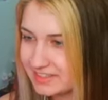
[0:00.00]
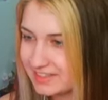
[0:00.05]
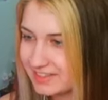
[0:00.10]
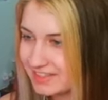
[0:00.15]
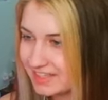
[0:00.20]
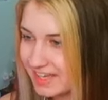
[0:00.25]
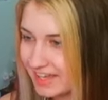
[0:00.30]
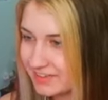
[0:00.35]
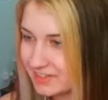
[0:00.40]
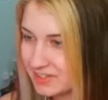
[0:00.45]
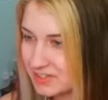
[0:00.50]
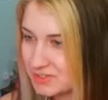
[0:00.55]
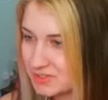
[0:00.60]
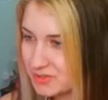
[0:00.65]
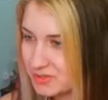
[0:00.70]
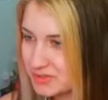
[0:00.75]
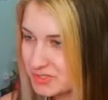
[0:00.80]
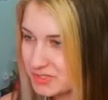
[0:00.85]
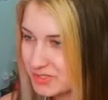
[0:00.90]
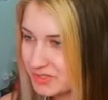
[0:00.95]
yeah, the
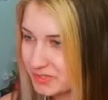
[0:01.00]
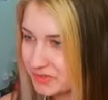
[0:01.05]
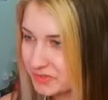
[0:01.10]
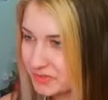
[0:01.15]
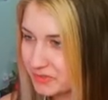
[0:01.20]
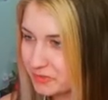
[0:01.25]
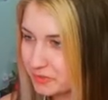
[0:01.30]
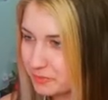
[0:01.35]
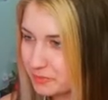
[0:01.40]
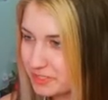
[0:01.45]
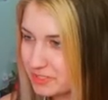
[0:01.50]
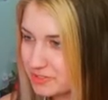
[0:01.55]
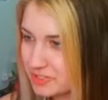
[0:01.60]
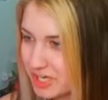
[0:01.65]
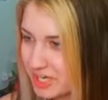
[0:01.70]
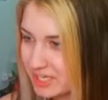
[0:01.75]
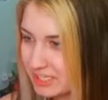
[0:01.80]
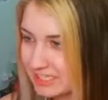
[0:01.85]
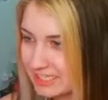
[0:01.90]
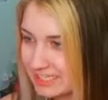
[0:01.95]
controls are a little bit
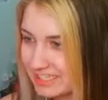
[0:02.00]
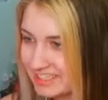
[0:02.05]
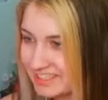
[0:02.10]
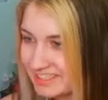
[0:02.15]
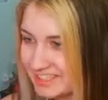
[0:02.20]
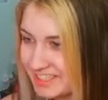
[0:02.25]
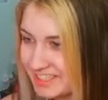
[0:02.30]
janky.